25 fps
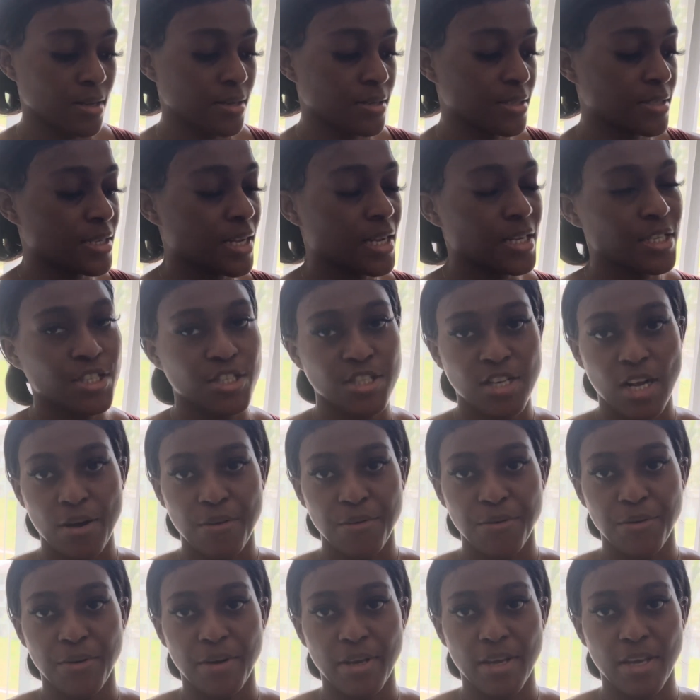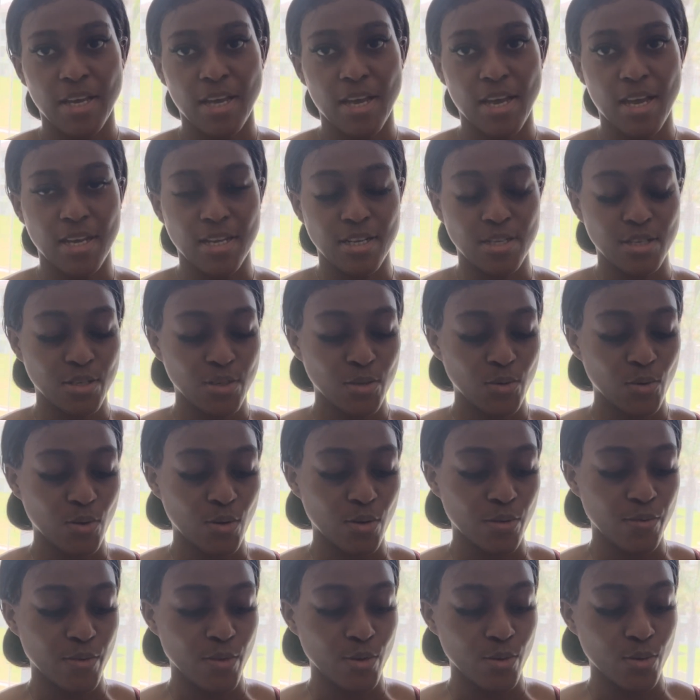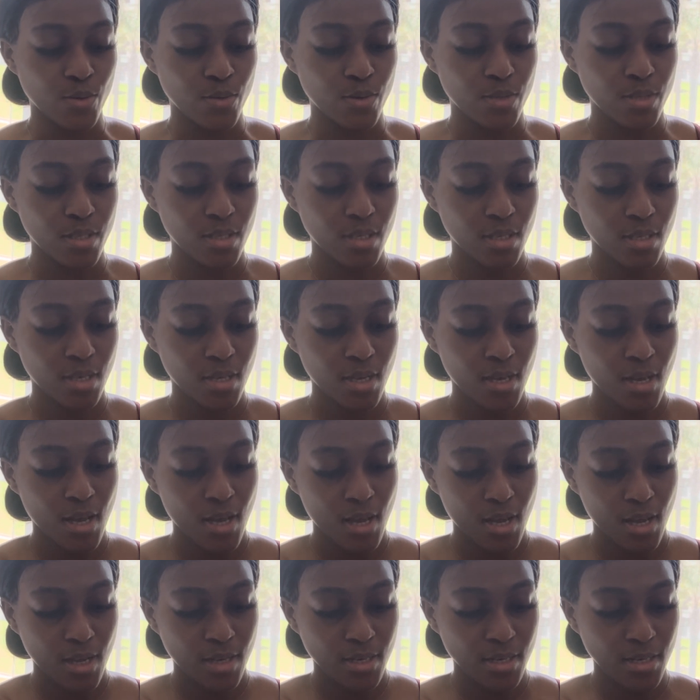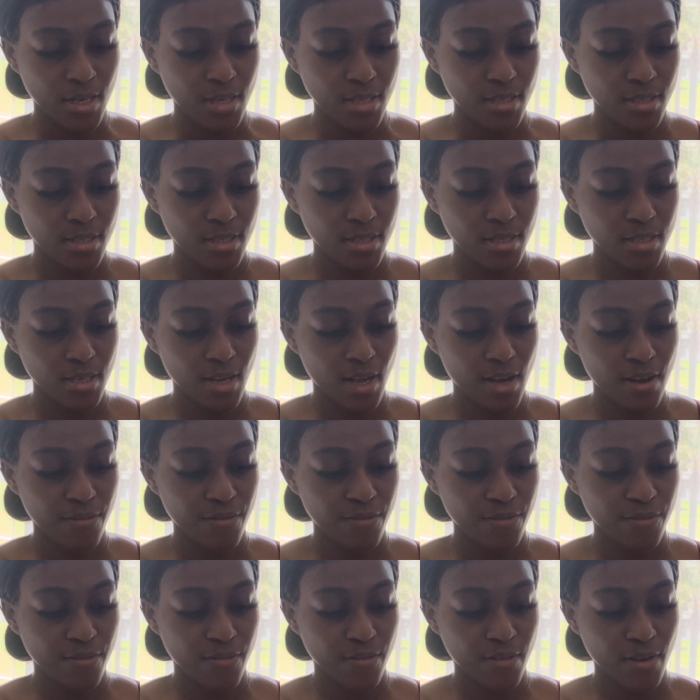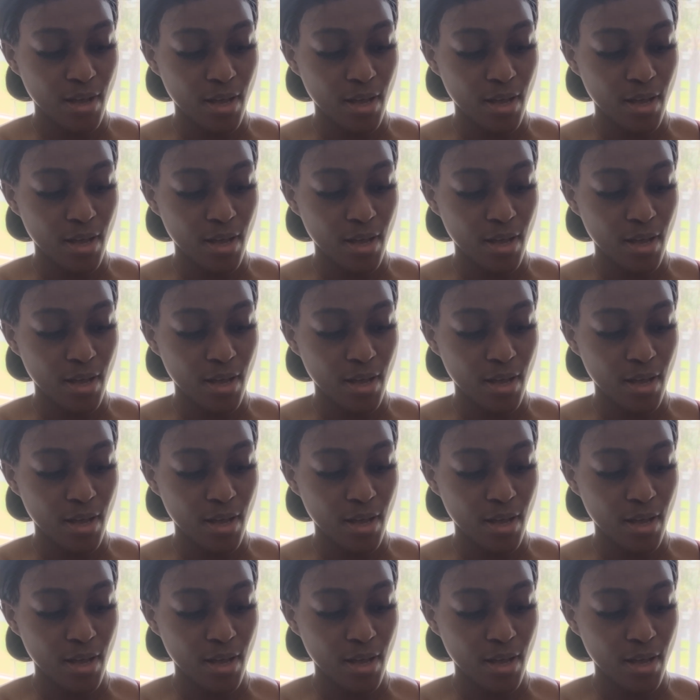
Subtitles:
done showering and all of those nice stuff.